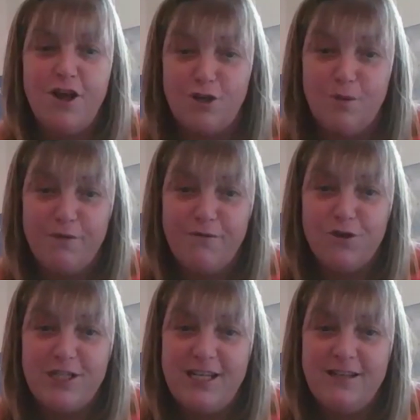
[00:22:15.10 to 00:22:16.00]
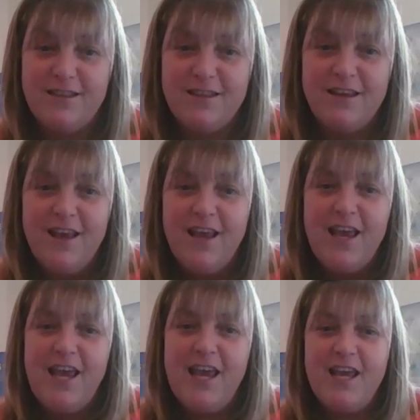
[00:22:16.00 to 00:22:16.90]
October 14th.
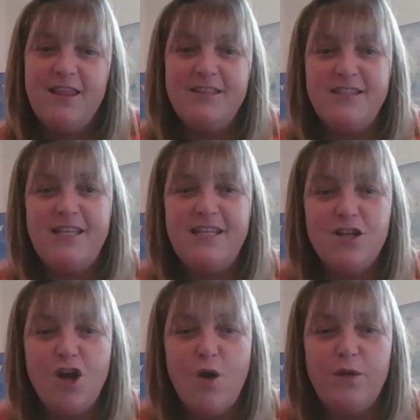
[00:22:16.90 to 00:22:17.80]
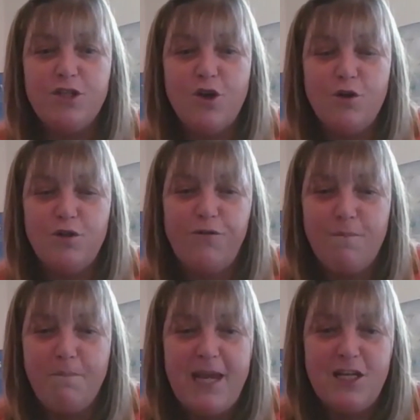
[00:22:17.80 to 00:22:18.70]
And the season always goes
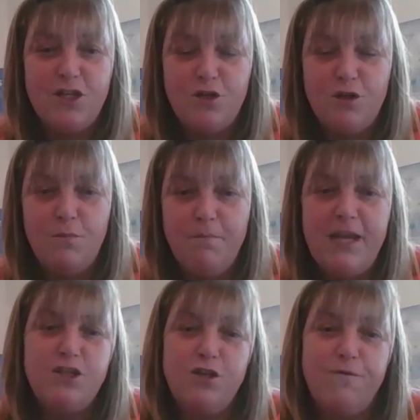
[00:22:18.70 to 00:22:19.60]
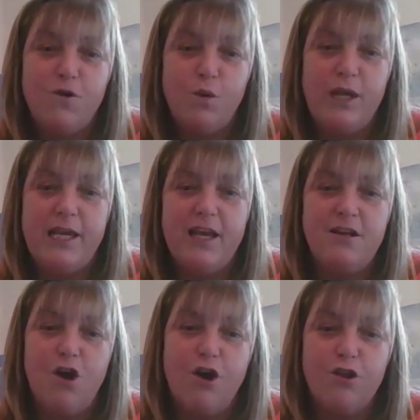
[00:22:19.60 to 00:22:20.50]
from May 2-4
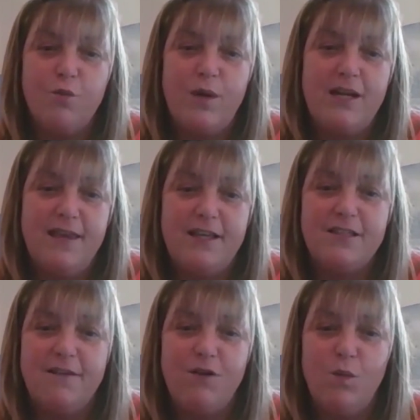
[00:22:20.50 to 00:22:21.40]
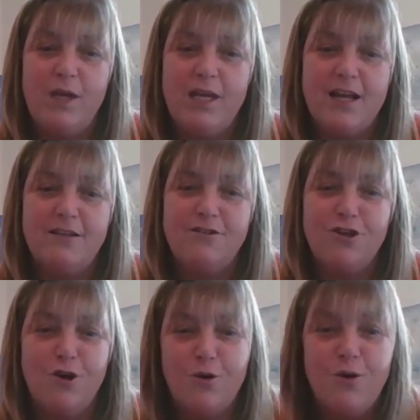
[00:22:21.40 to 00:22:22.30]
weekend all the way to Thanksgiving weekend.
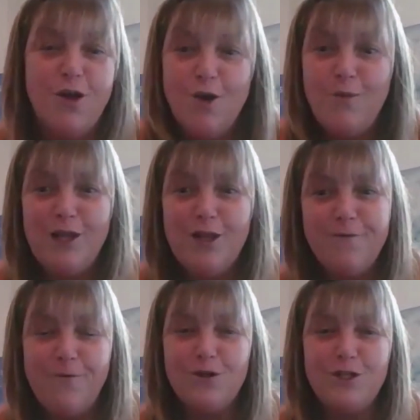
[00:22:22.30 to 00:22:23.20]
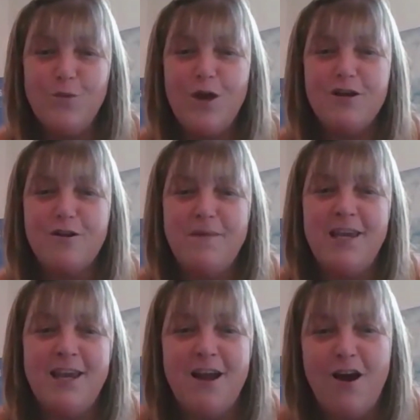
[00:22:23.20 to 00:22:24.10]
So we look forward to
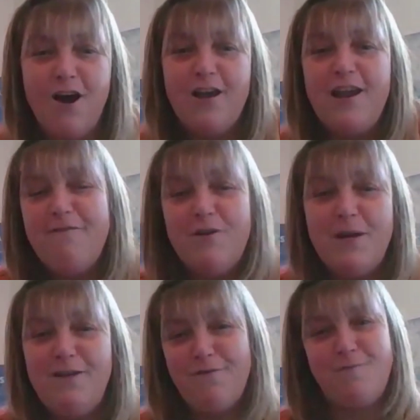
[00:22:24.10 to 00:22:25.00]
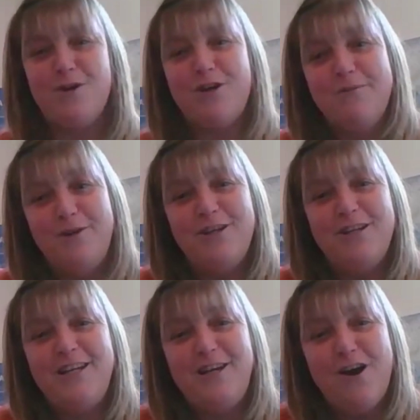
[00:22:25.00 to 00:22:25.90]
welcoming everybody from your
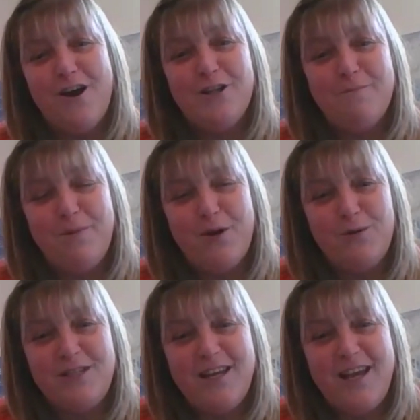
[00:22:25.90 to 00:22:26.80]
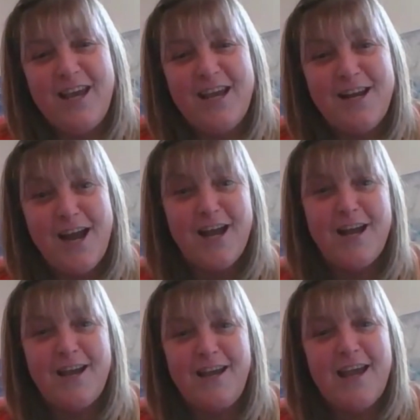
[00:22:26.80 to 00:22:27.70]
community on the boat. And
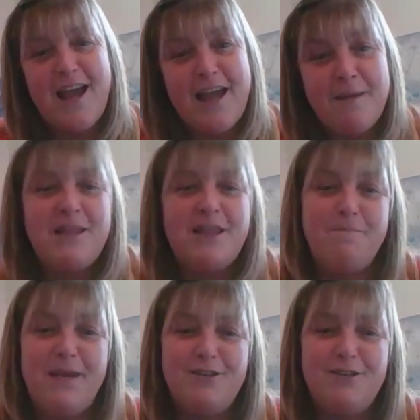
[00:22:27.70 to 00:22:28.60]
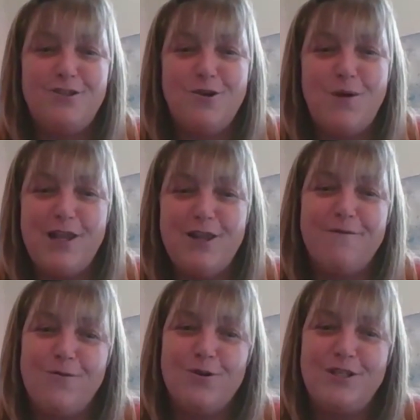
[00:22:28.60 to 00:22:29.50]
I am at the base, so I look
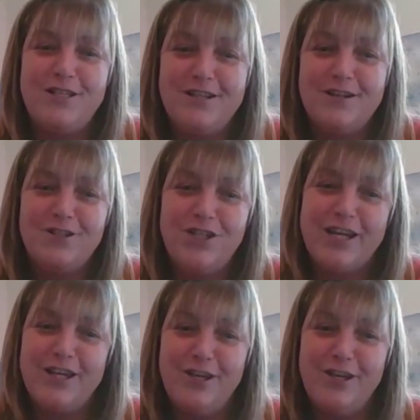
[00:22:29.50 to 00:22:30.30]
forward to checking